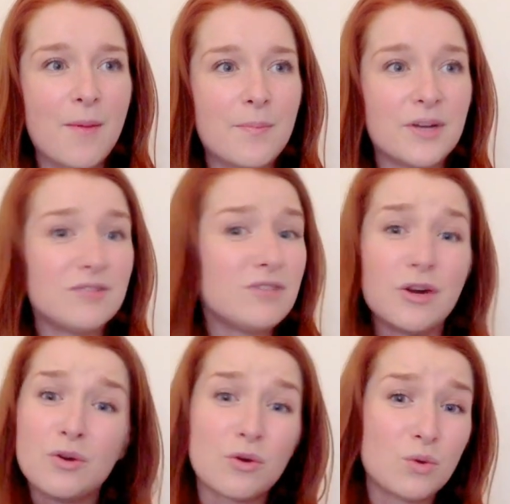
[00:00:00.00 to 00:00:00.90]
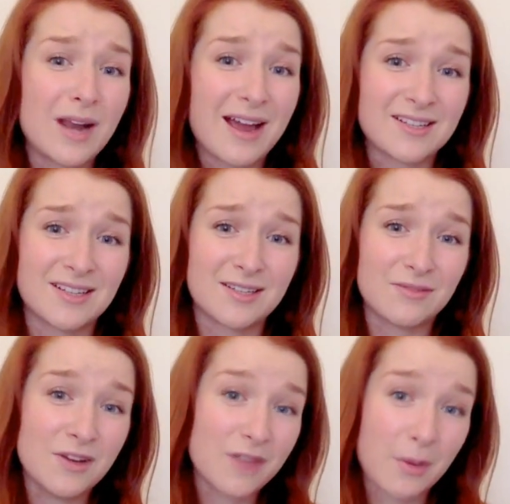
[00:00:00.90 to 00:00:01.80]
But, not all actors
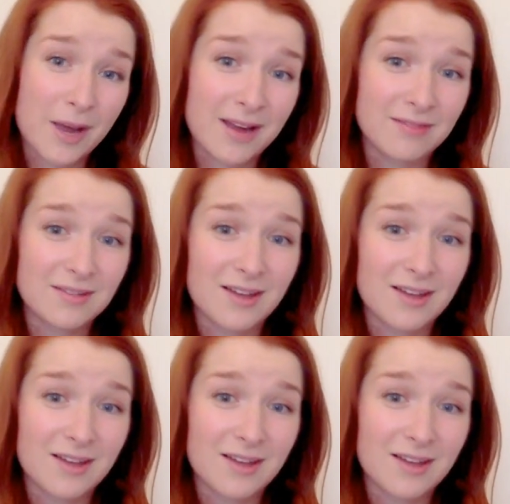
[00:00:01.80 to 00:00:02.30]
feel that way.